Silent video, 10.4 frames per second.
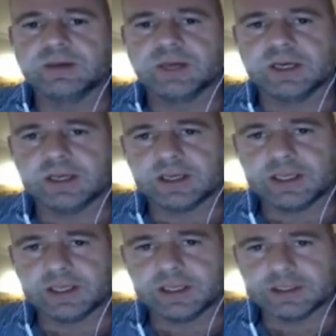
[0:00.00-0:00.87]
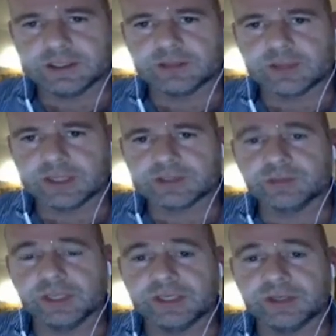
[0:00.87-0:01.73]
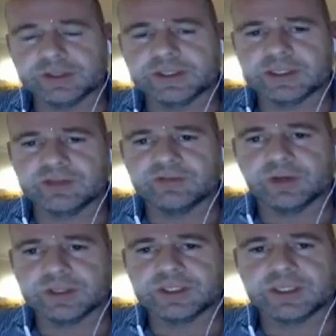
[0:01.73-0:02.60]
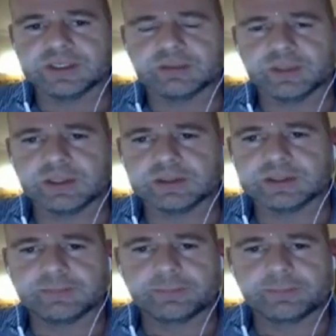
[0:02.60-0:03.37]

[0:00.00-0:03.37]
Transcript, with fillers: uh, is in the right school and not disadvantaging someone else.